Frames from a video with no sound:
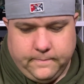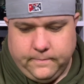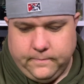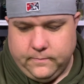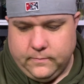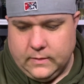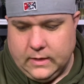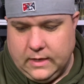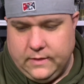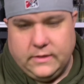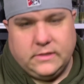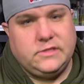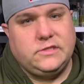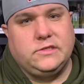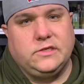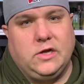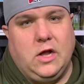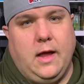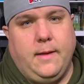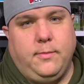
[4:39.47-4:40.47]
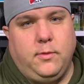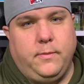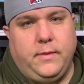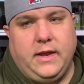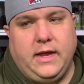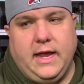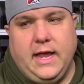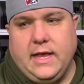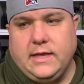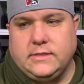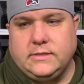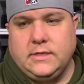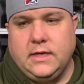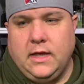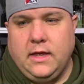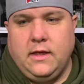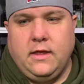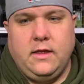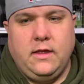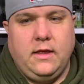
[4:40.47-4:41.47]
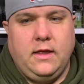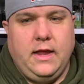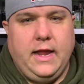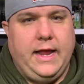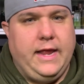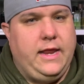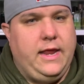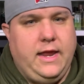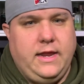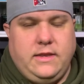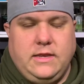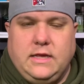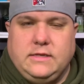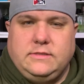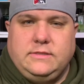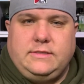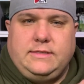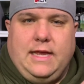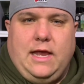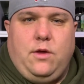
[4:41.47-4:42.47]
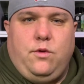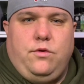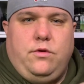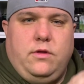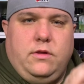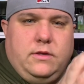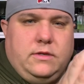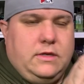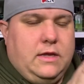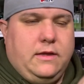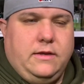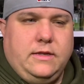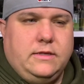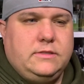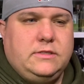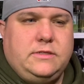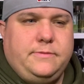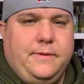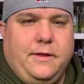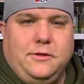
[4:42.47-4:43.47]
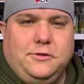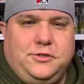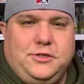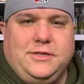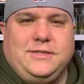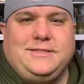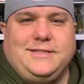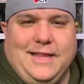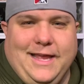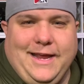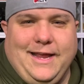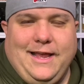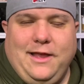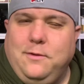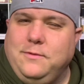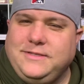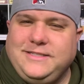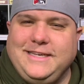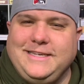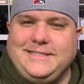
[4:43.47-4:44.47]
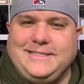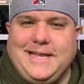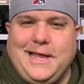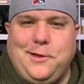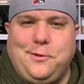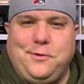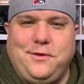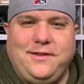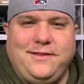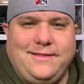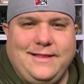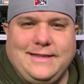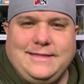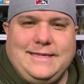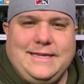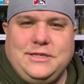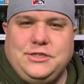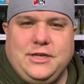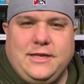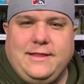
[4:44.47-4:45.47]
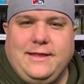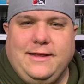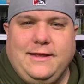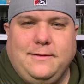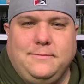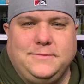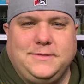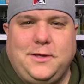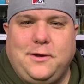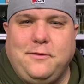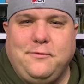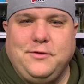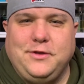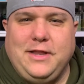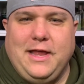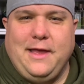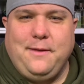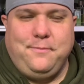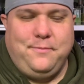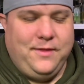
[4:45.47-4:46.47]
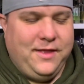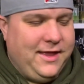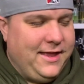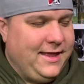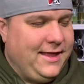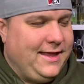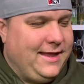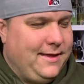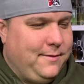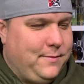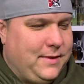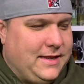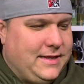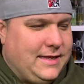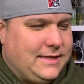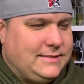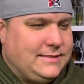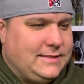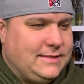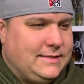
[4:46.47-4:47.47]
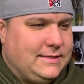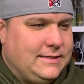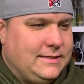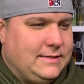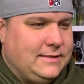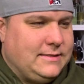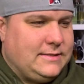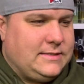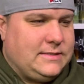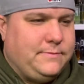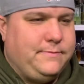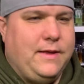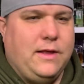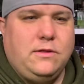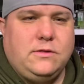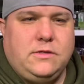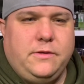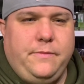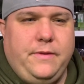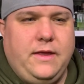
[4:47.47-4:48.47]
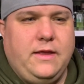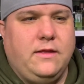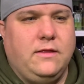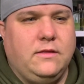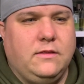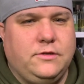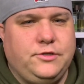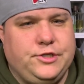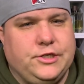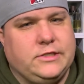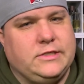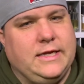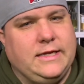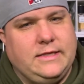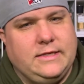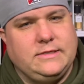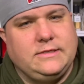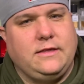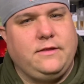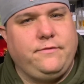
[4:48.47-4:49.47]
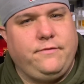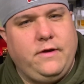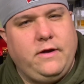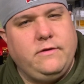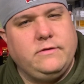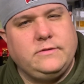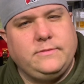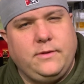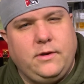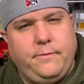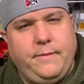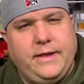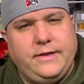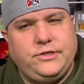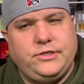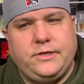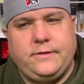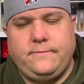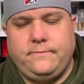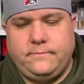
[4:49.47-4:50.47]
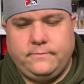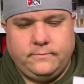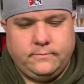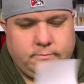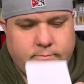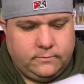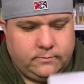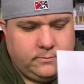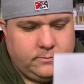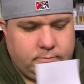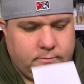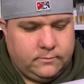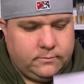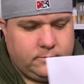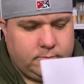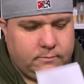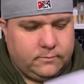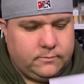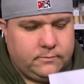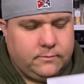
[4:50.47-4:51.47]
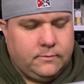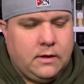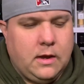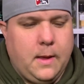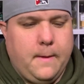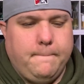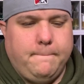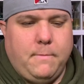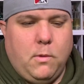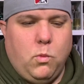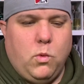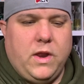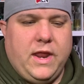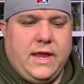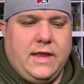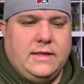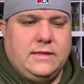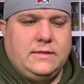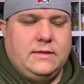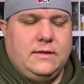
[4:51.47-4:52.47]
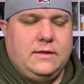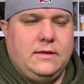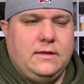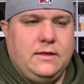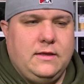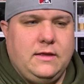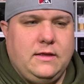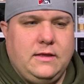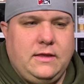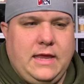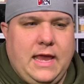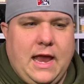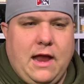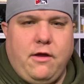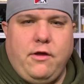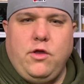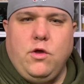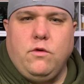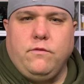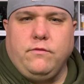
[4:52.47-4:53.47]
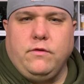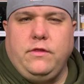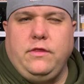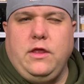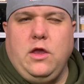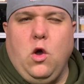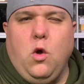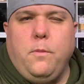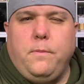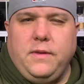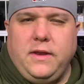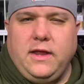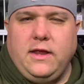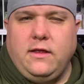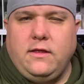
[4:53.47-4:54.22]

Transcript: and this is a compliment, I guess. It doesn't sound, it doesn't smell just like, I always say sound, that DJ thing comes out every time. But it doesn't smell to me just like this other fragrance I'm going to mention. But what I can carry over in the opening